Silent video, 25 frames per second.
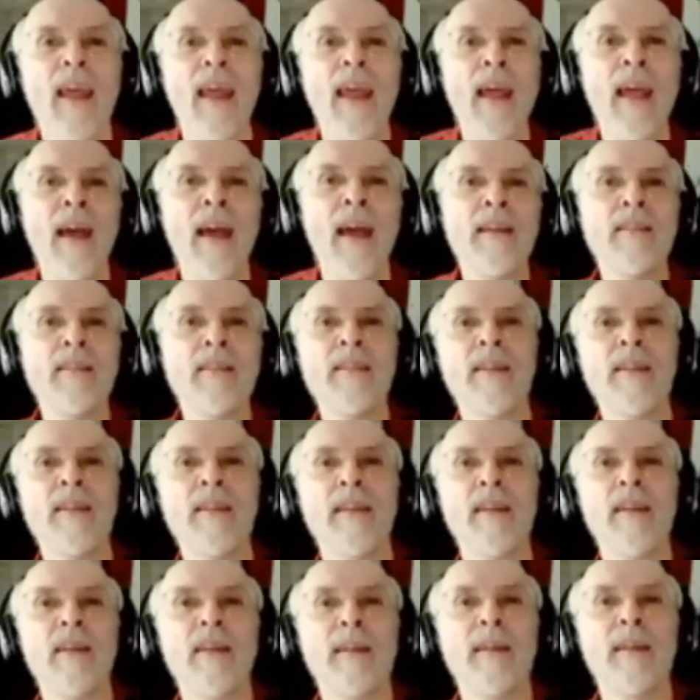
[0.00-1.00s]
And
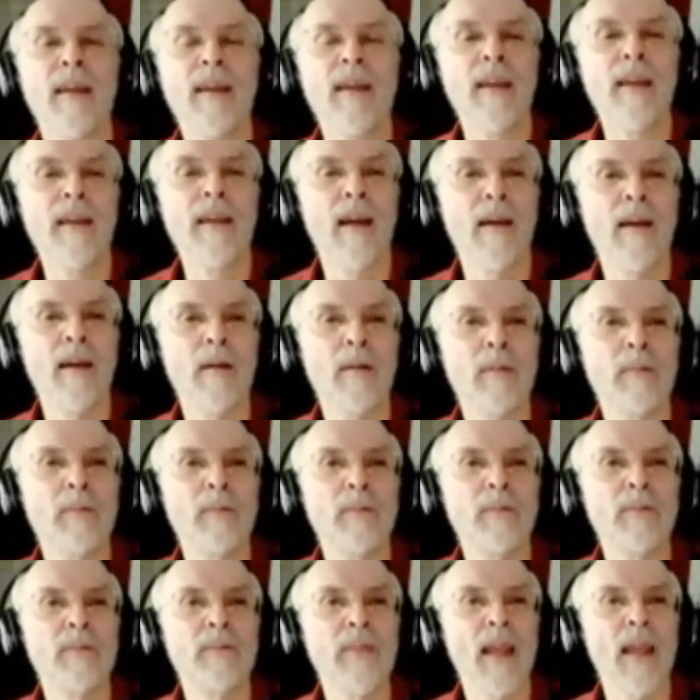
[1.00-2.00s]

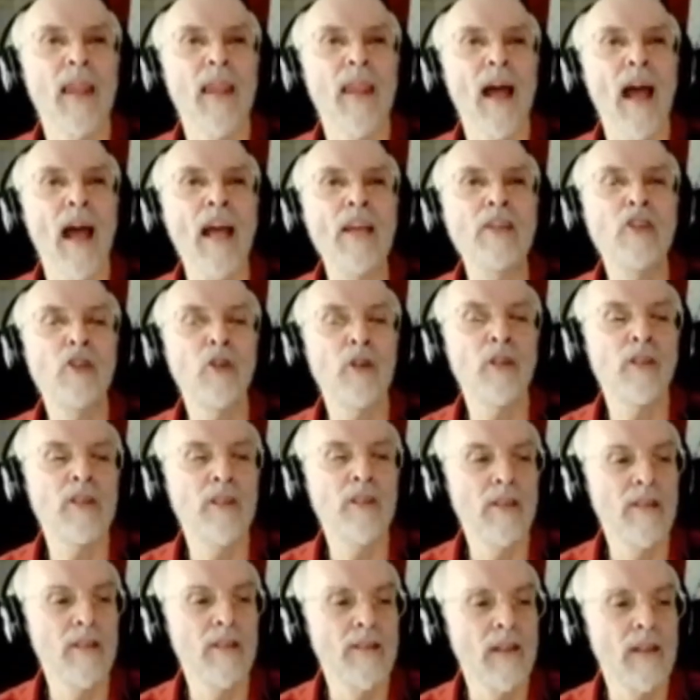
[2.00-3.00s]
I
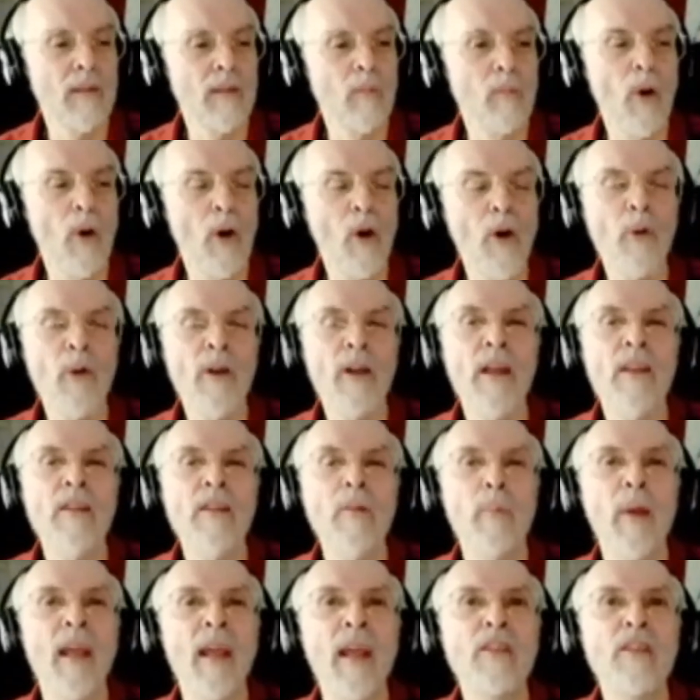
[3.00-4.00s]
should borrow
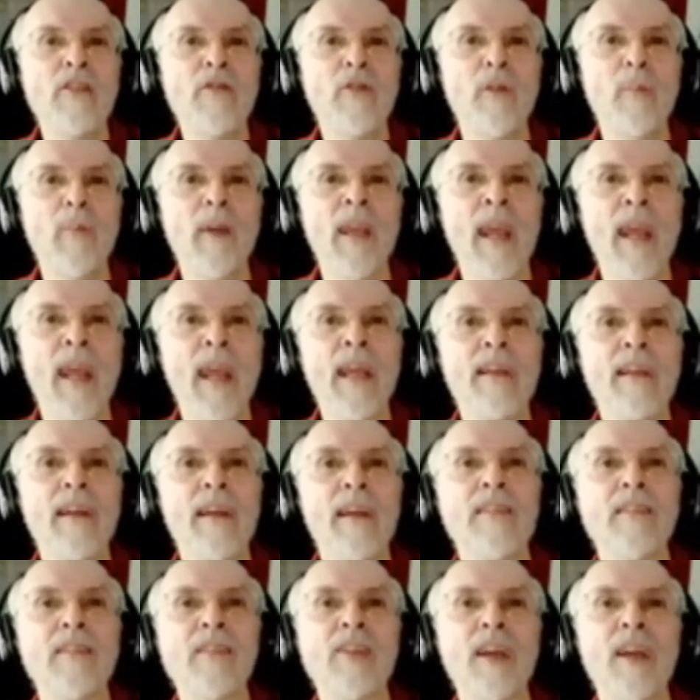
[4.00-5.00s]
another page from
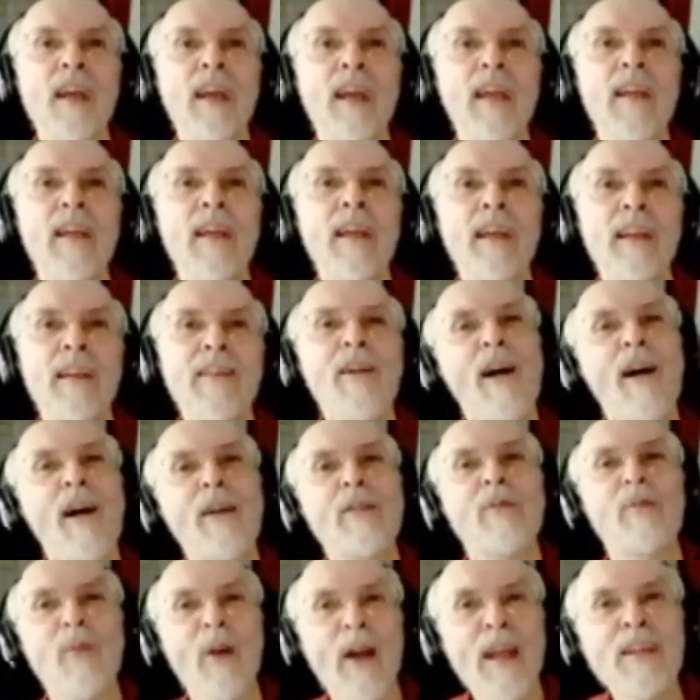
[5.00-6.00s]
Kate and say,
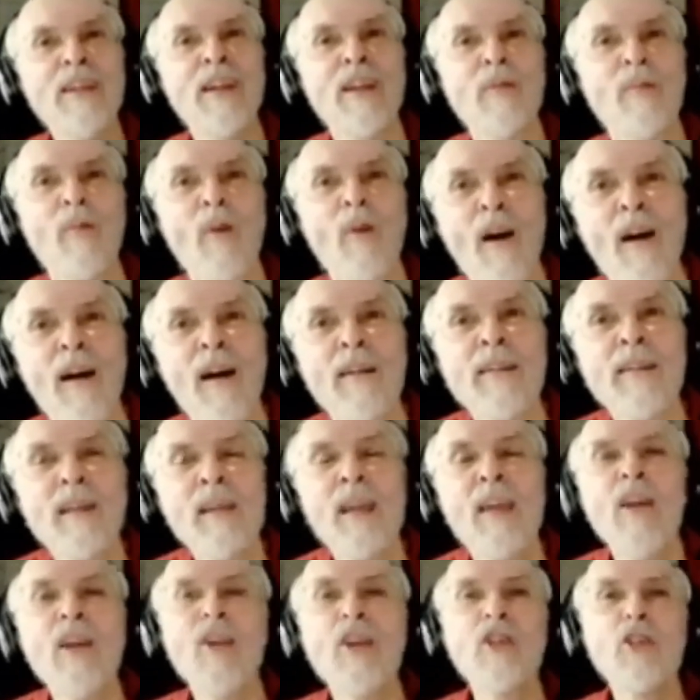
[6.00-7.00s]
not right and wrong,
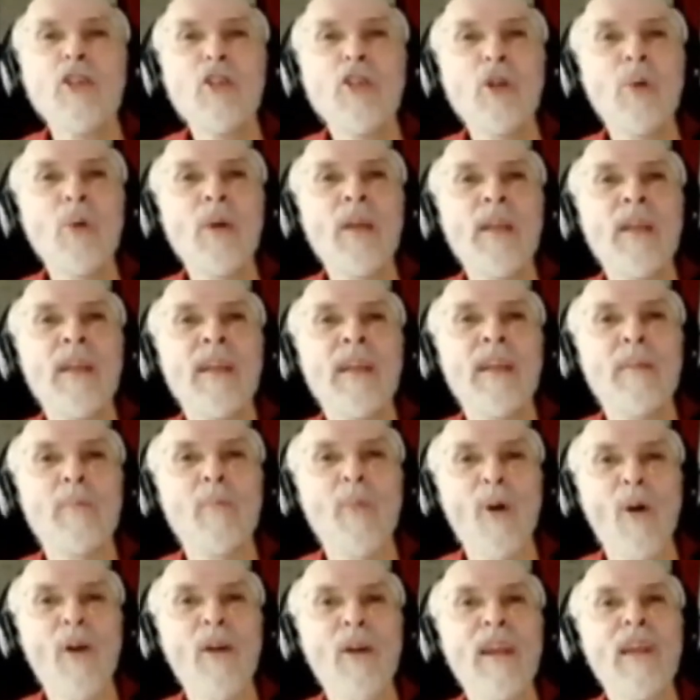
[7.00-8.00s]
doing
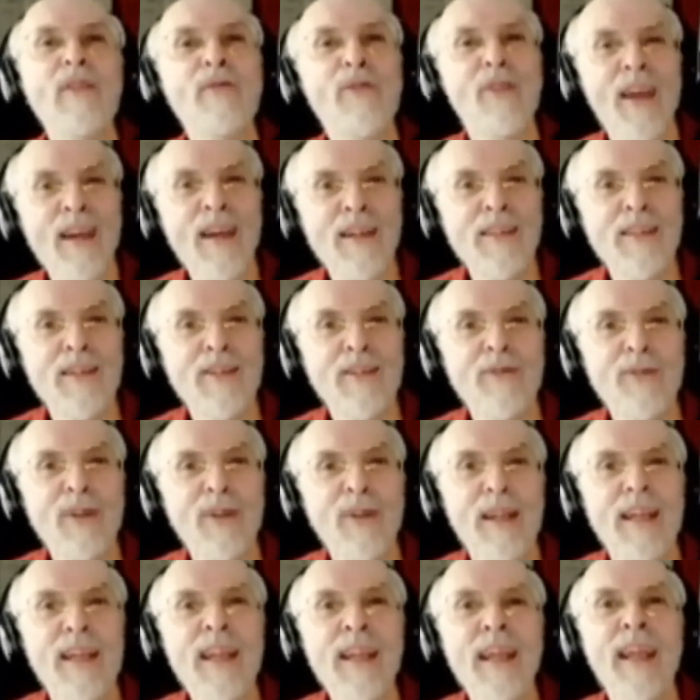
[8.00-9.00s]
it more
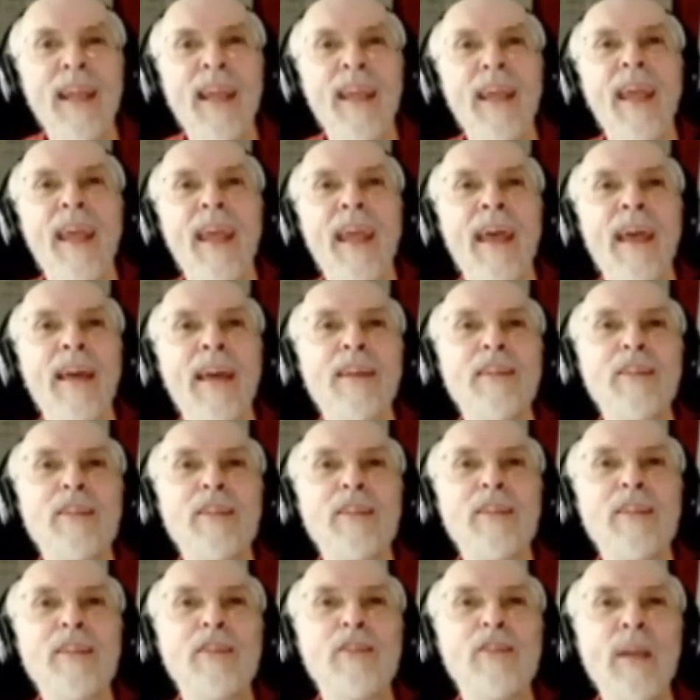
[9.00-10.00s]
effectively
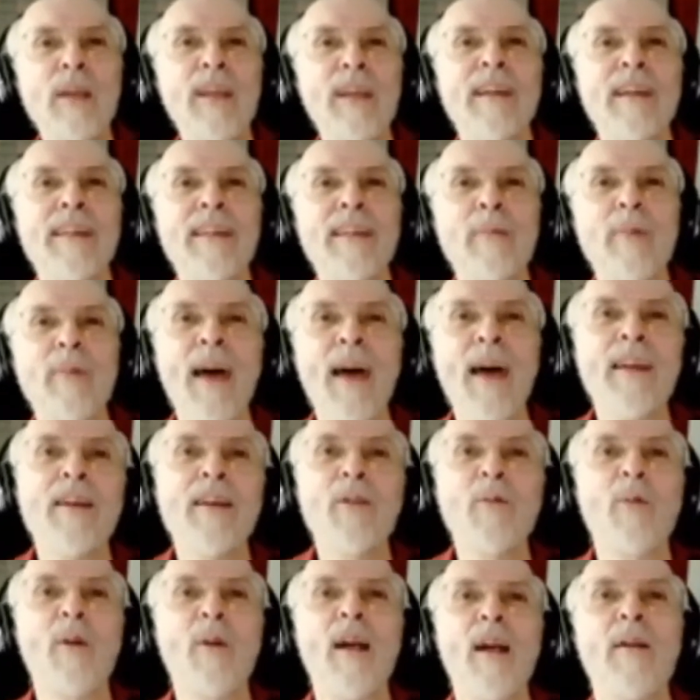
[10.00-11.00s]
and doing it in a
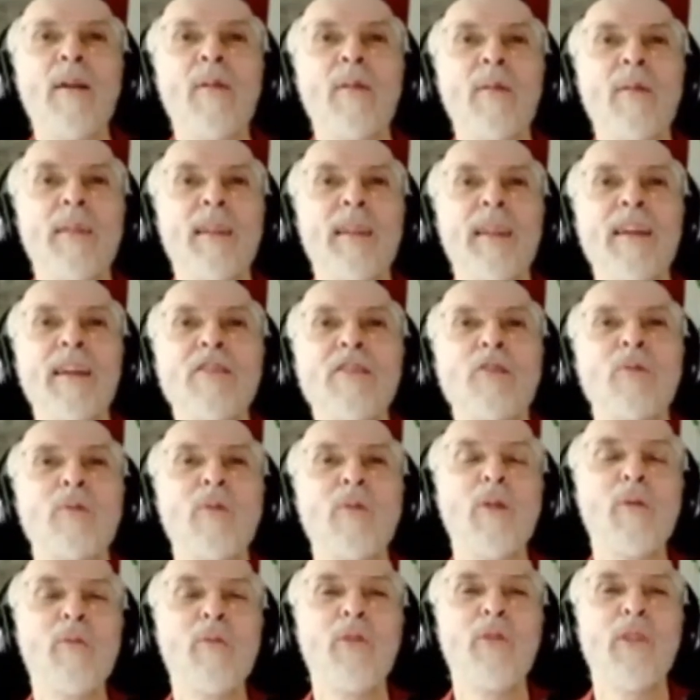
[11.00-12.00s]
manner where there's
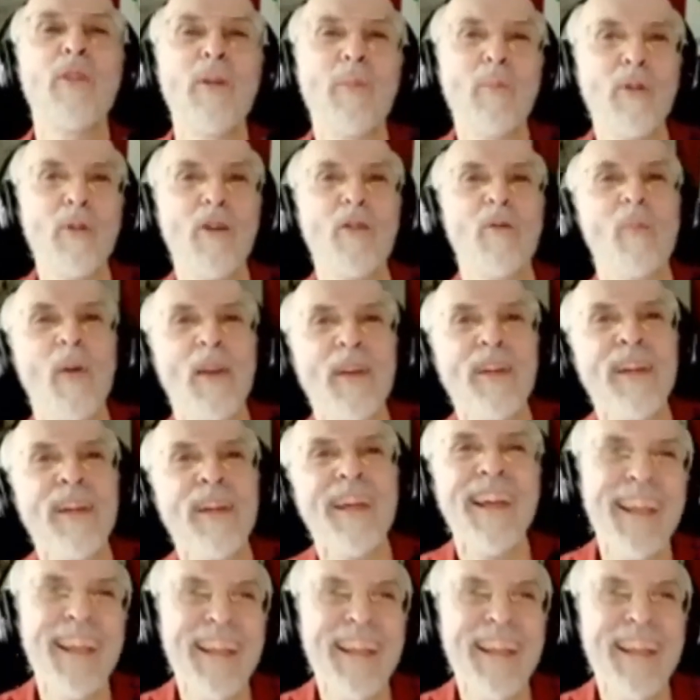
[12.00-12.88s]
room for improvement.